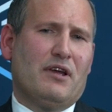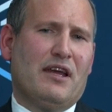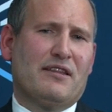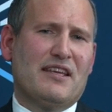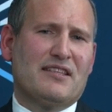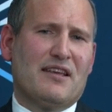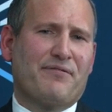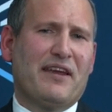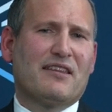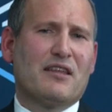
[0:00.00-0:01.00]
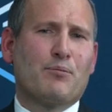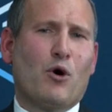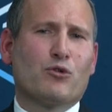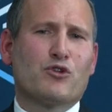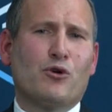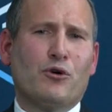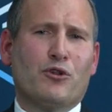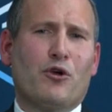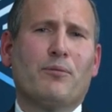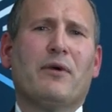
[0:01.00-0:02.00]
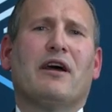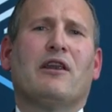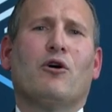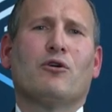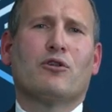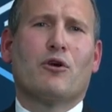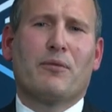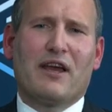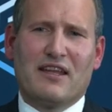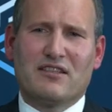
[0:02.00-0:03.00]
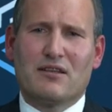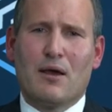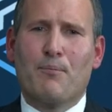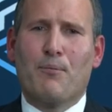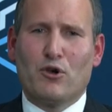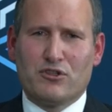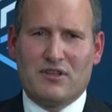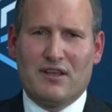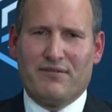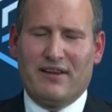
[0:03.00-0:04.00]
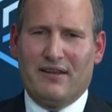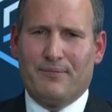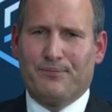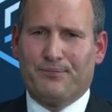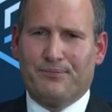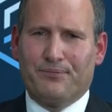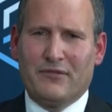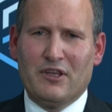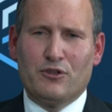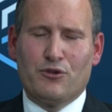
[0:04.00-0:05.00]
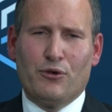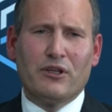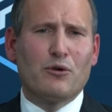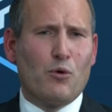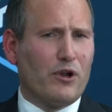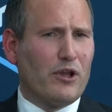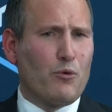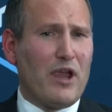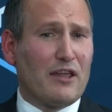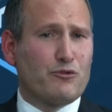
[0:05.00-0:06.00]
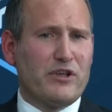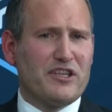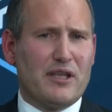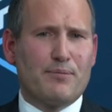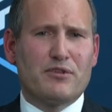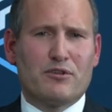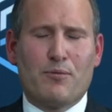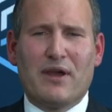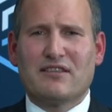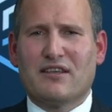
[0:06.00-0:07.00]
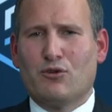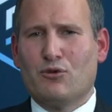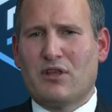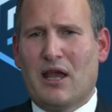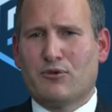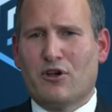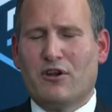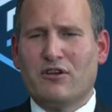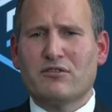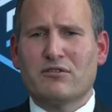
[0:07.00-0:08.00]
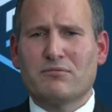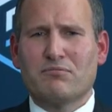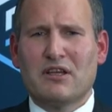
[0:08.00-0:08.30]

and this affected both short-term and long-term rates positively. During the quarter, we had three ships commencing new time charters.